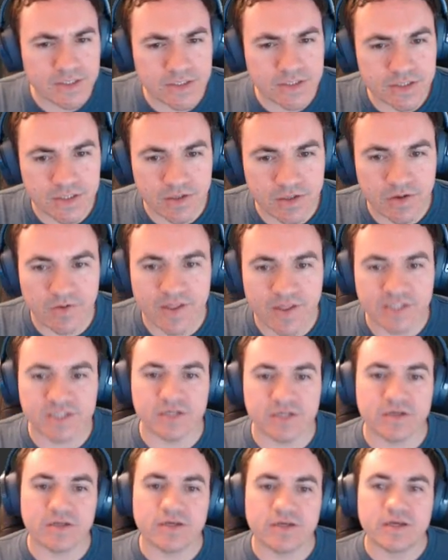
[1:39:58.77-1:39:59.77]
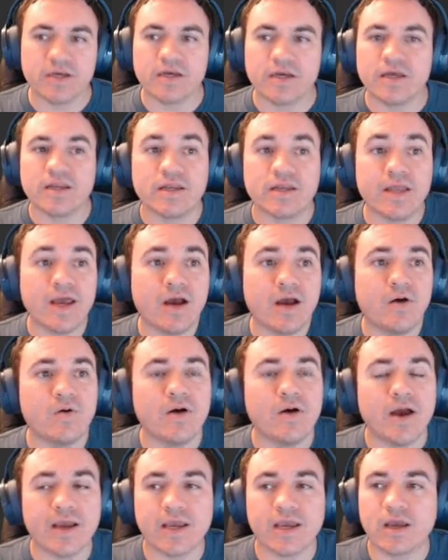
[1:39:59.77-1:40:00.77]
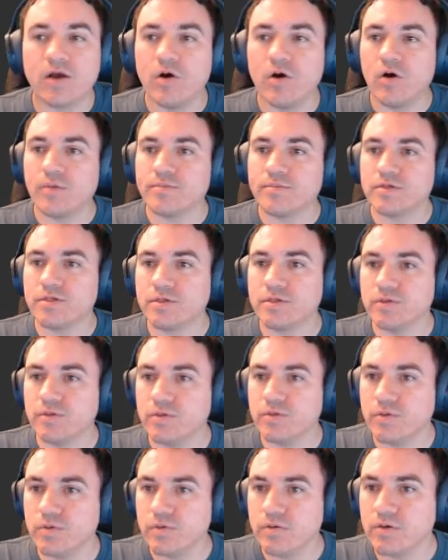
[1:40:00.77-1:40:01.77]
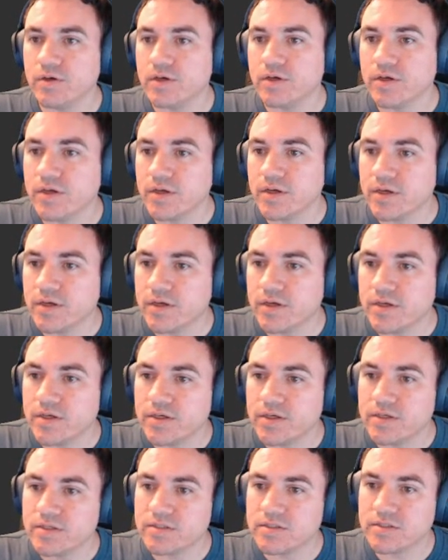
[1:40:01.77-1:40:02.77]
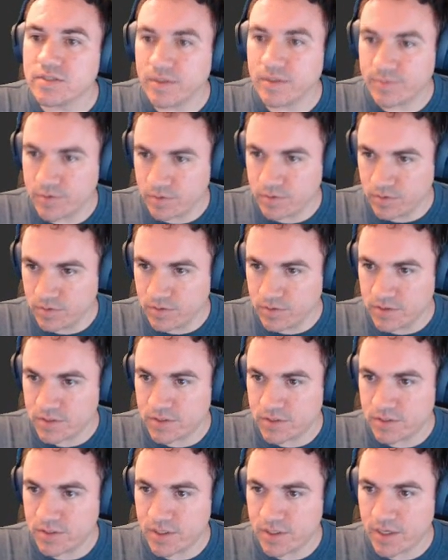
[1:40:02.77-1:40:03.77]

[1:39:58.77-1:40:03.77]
So that's good. Now I can go up to Subtools,